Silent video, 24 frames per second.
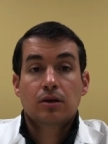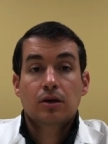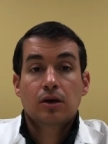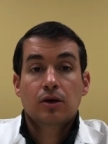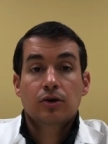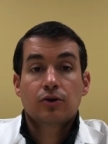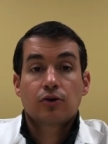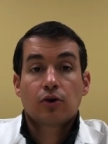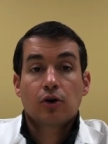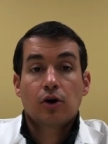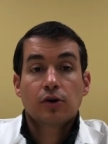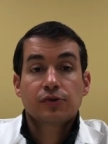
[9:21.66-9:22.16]

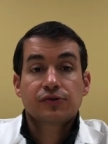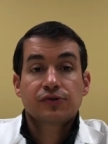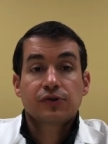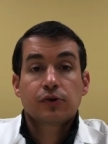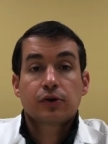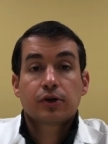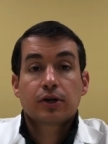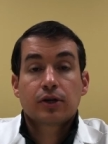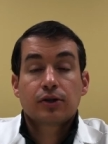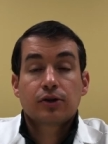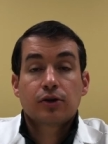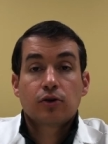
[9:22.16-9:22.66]
You're also
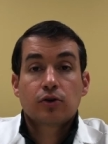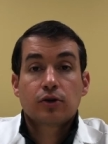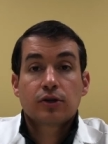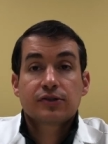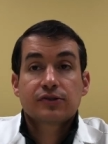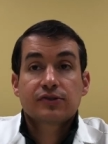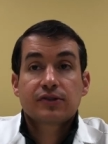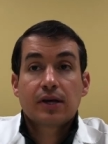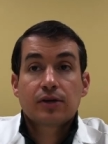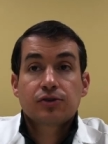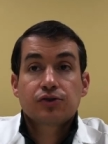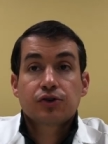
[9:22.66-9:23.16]
going to notice
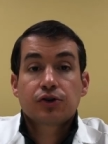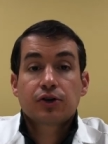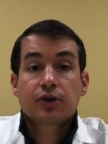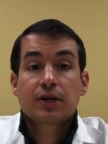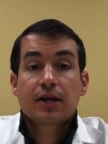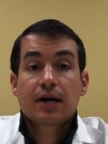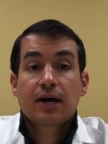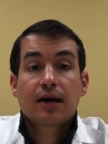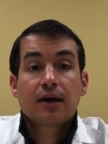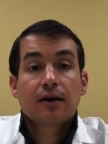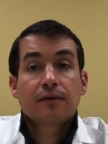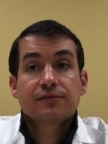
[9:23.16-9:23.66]
that you're going
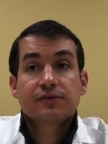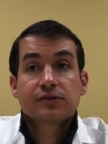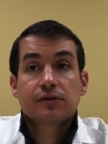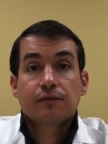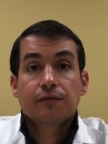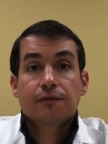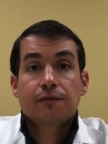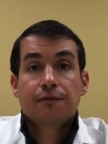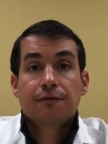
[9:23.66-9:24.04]
to have some